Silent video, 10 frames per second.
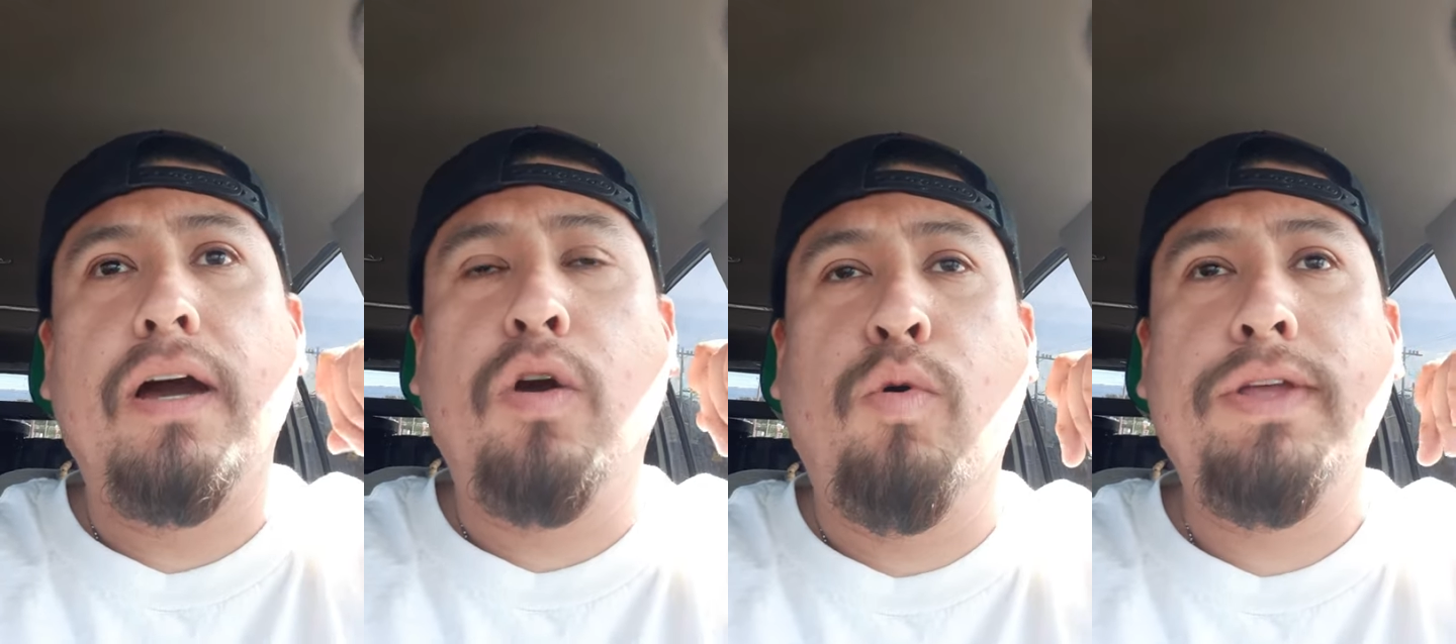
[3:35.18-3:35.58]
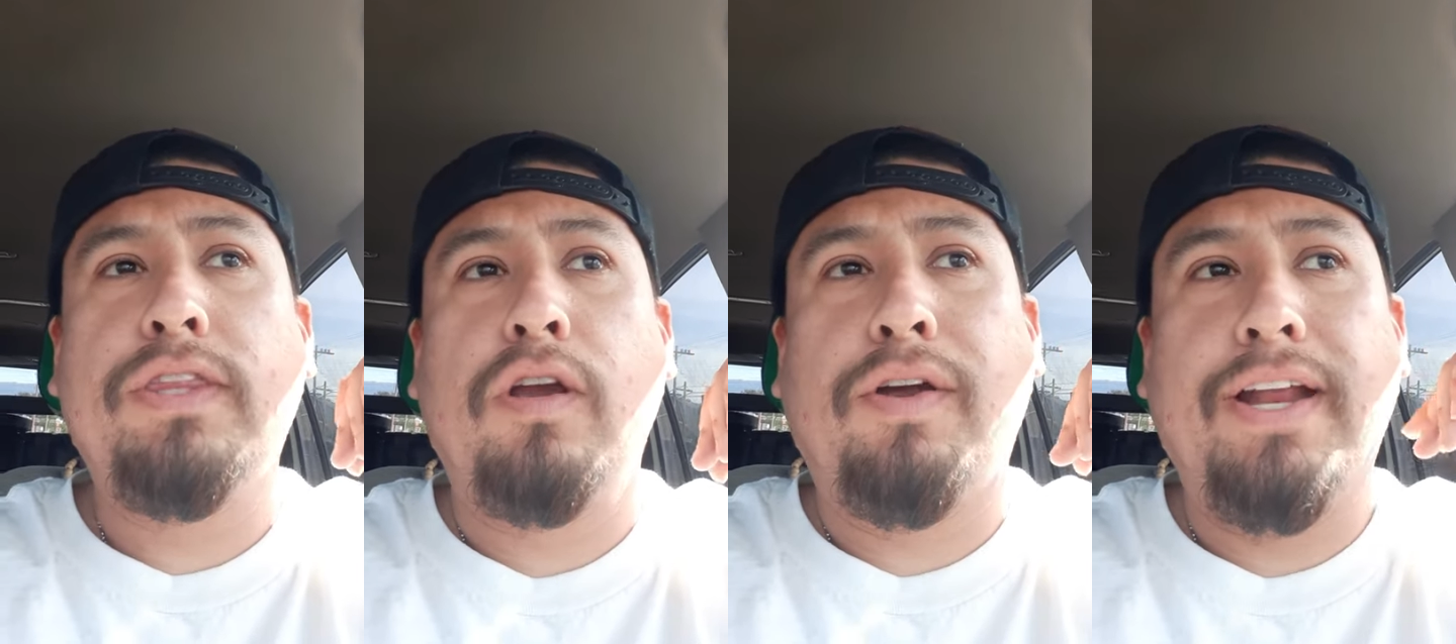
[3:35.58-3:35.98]
quit
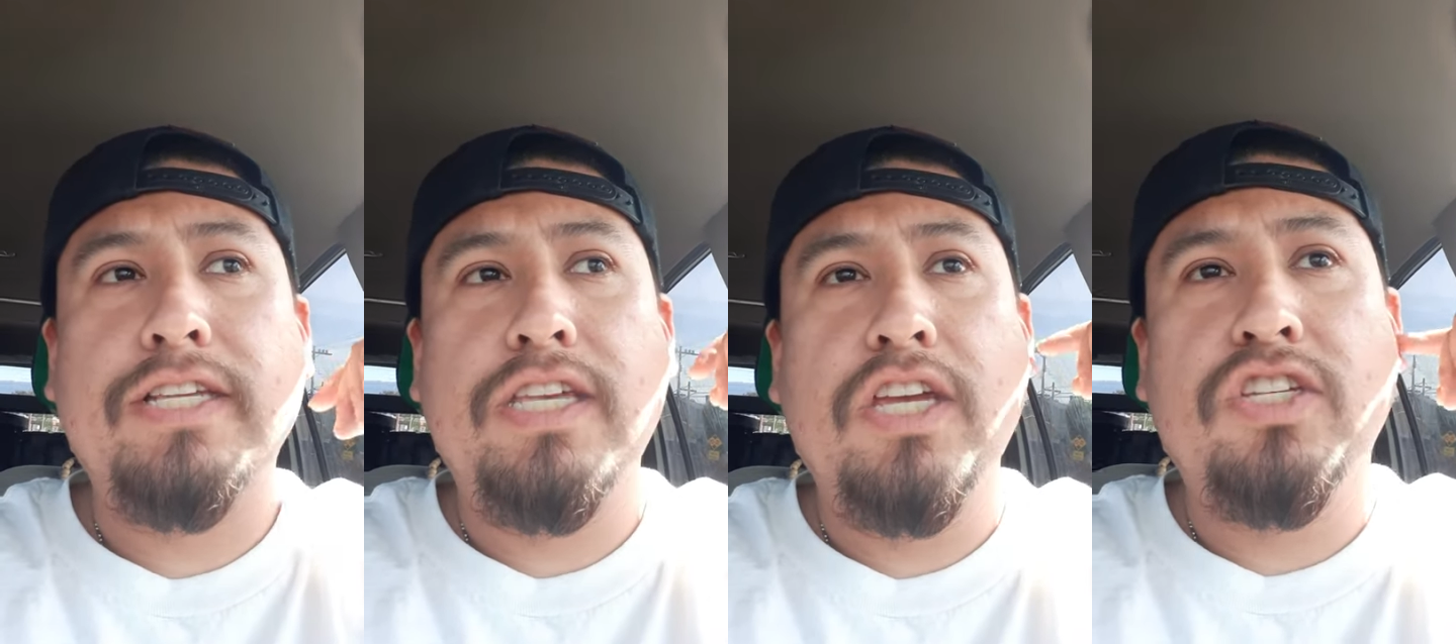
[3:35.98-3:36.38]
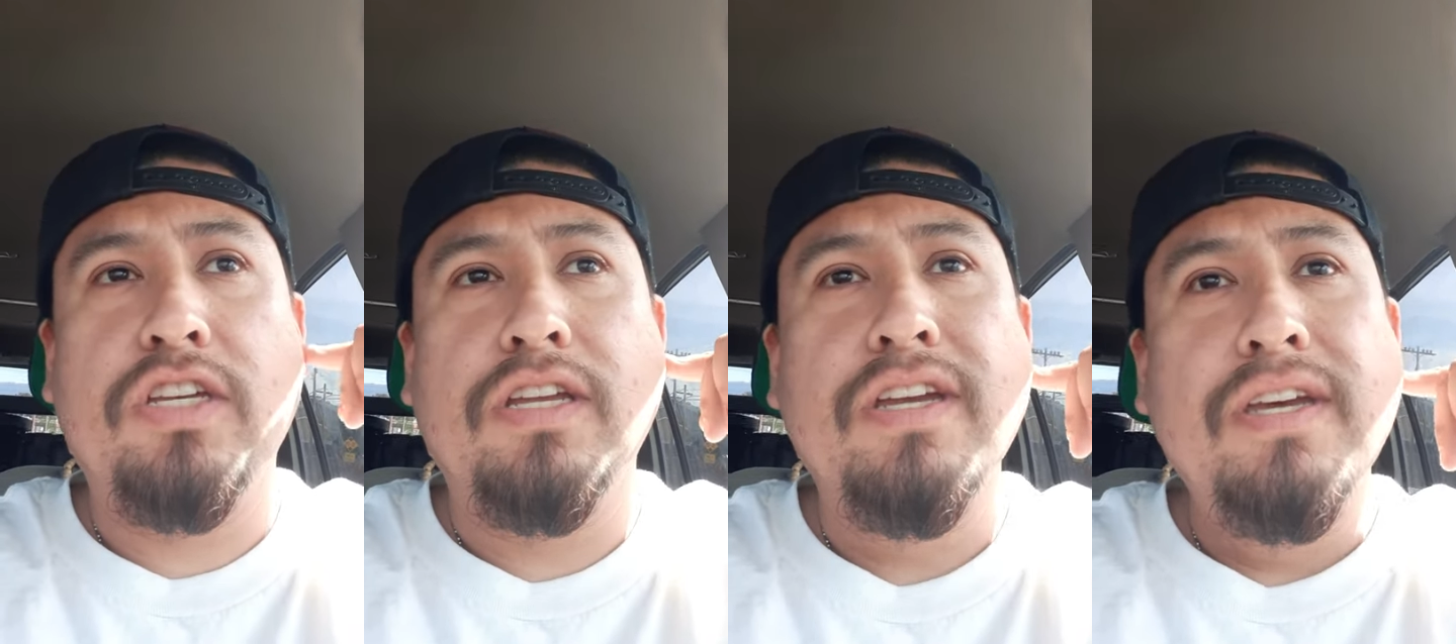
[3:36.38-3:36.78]
the
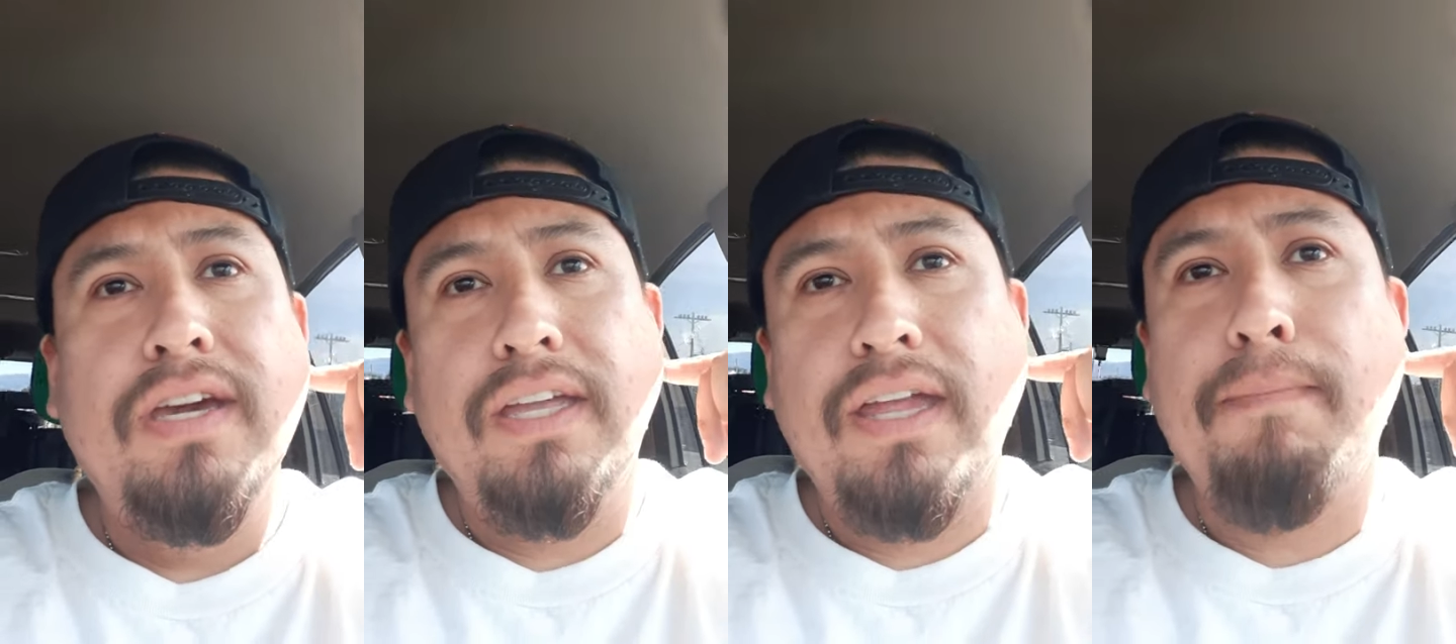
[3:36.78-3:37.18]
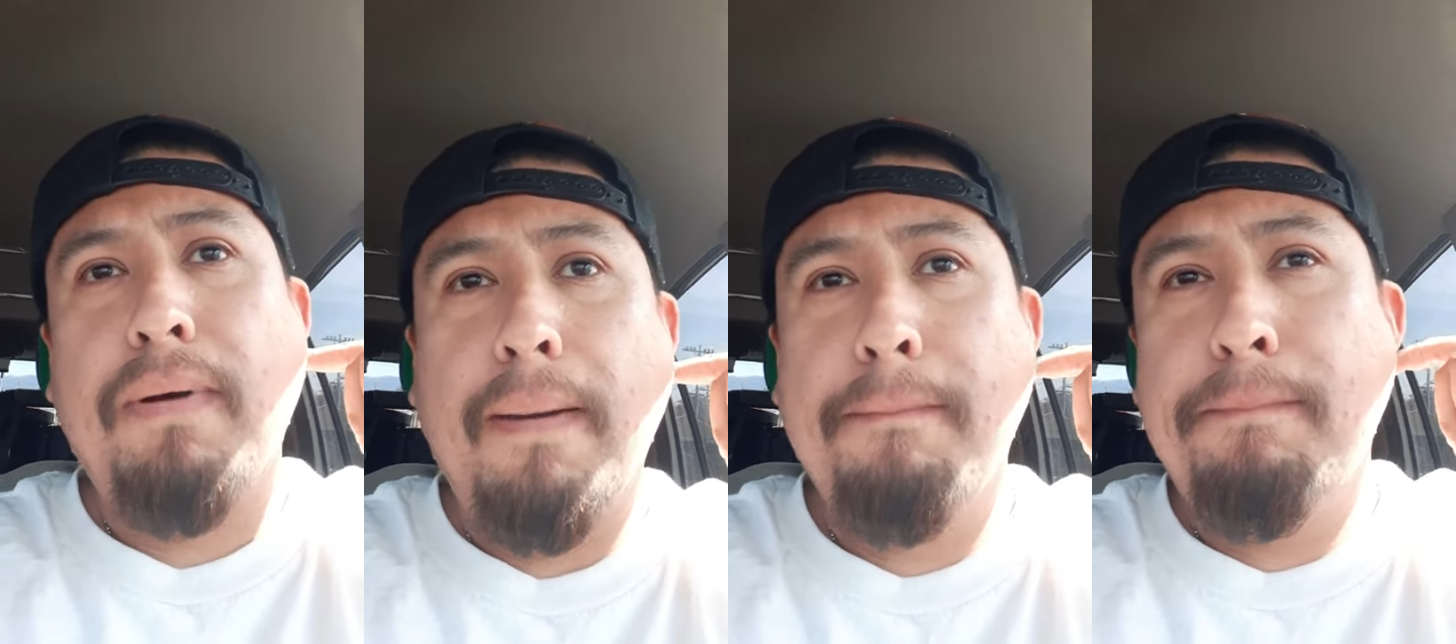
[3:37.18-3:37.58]
organization in,
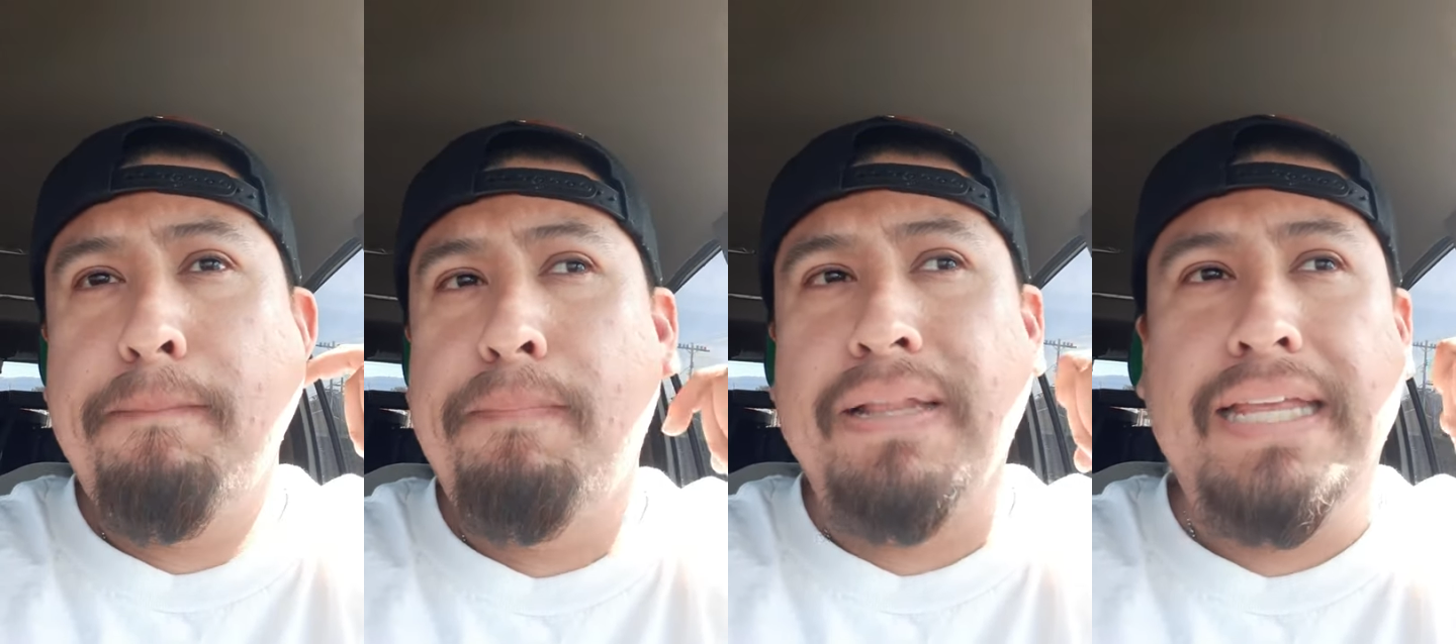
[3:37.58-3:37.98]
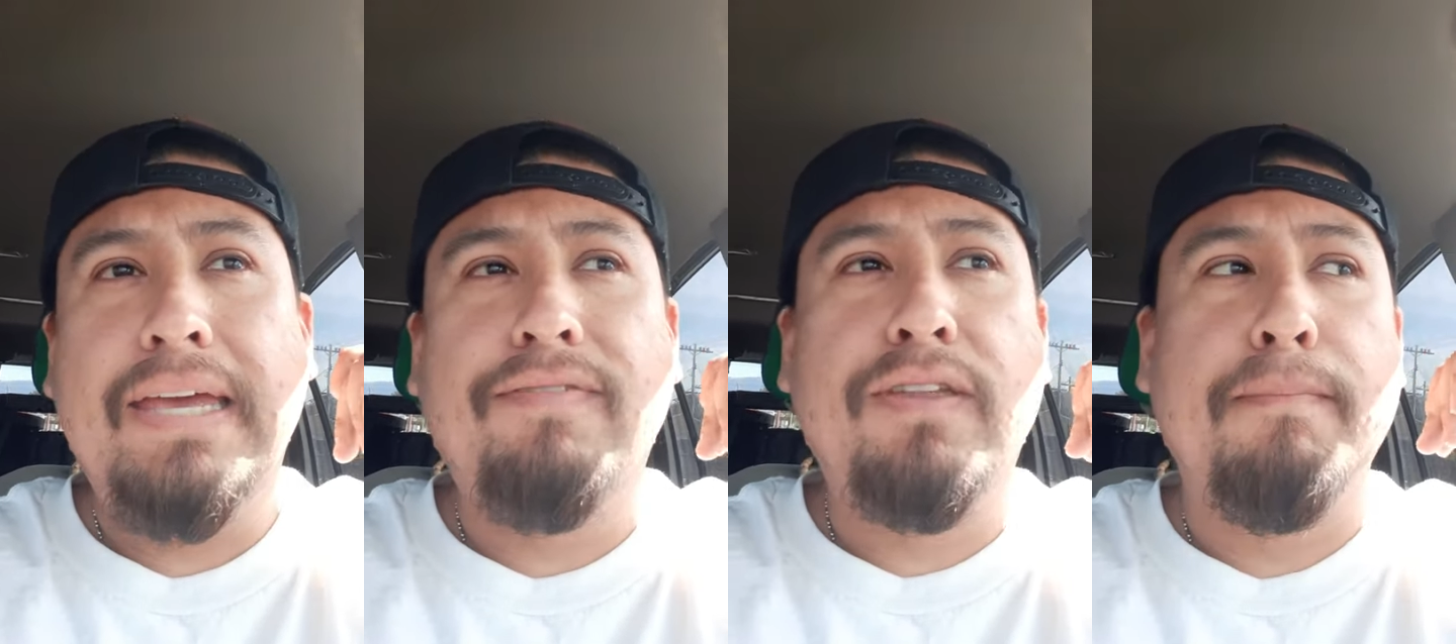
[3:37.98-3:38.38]
I
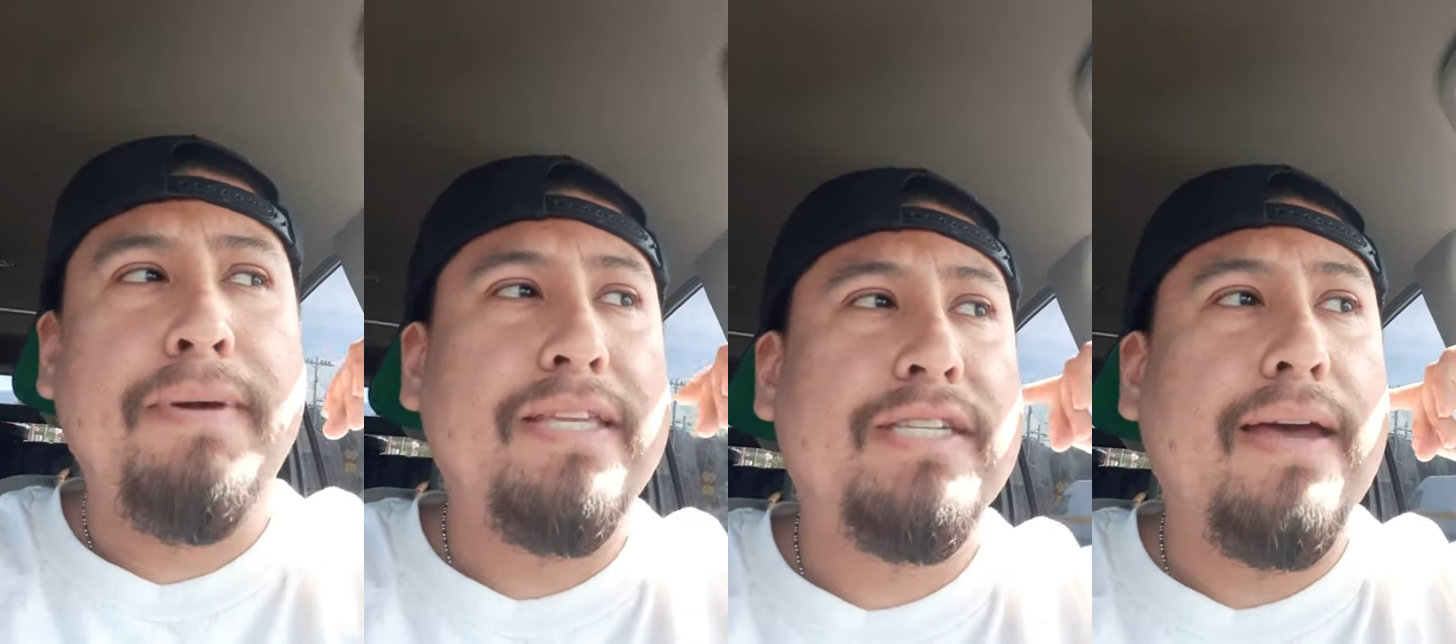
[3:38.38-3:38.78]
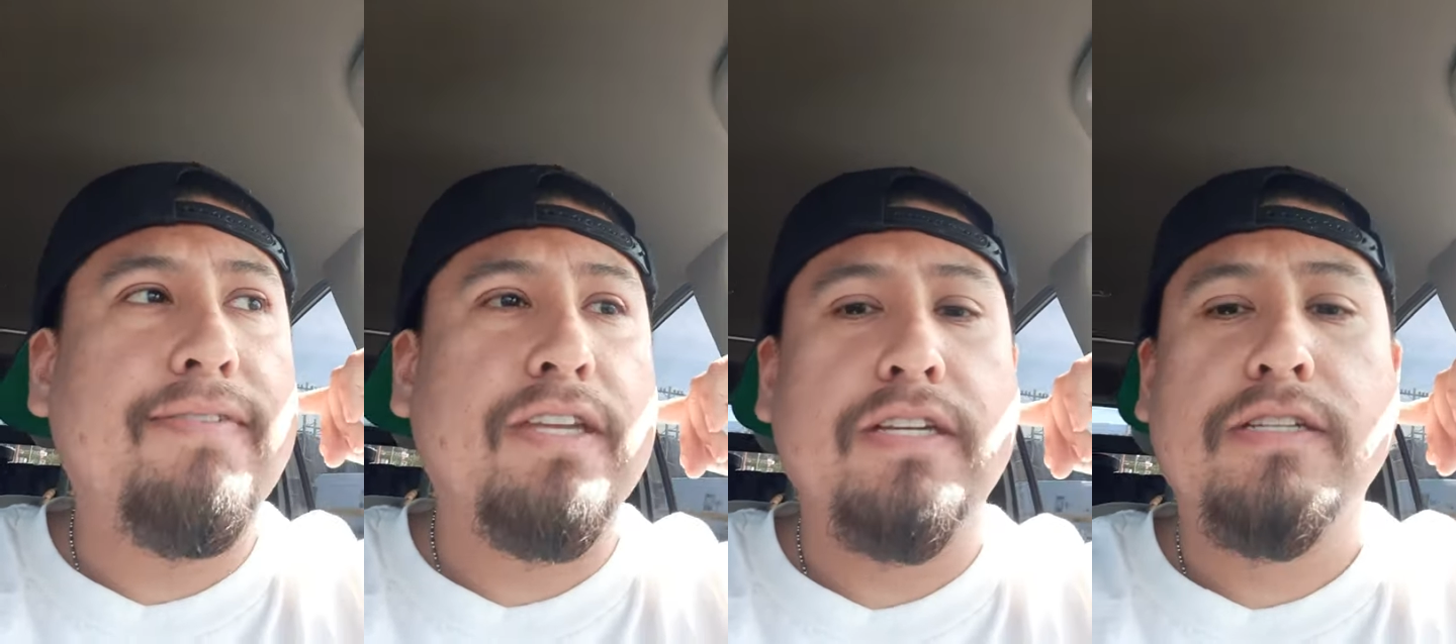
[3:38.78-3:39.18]
believe, the
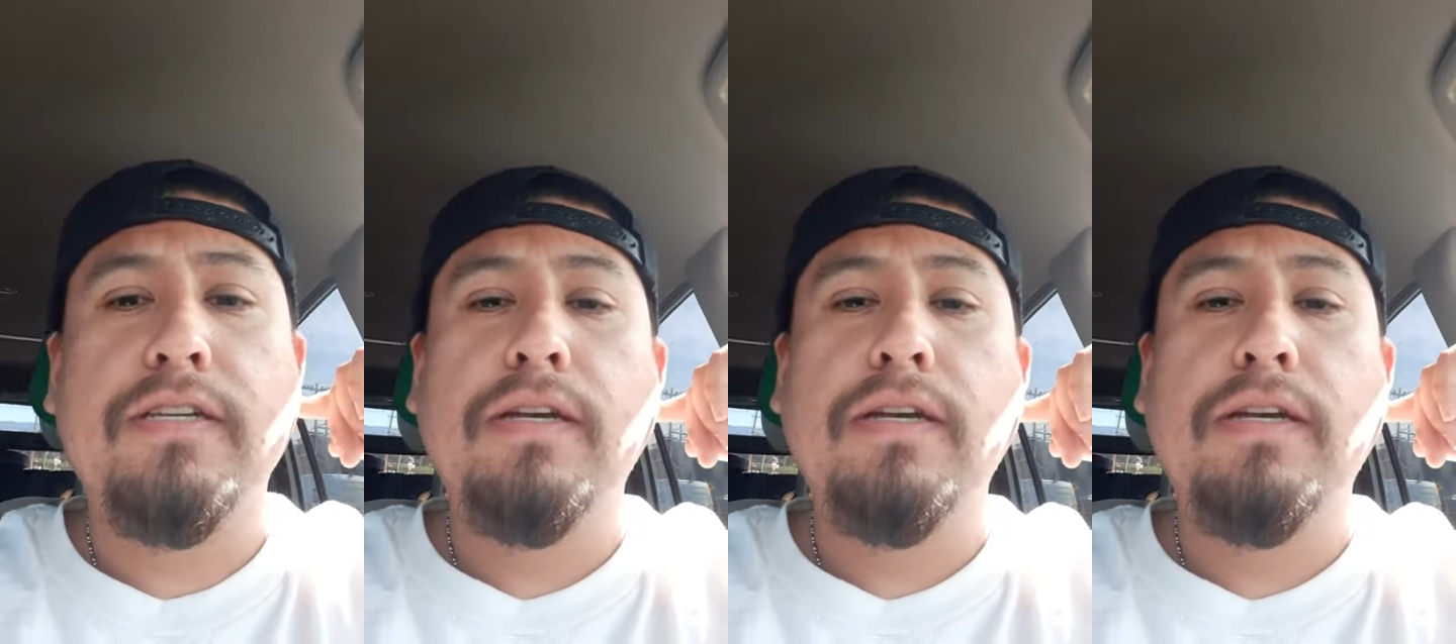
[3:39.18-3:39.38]
mid-70s.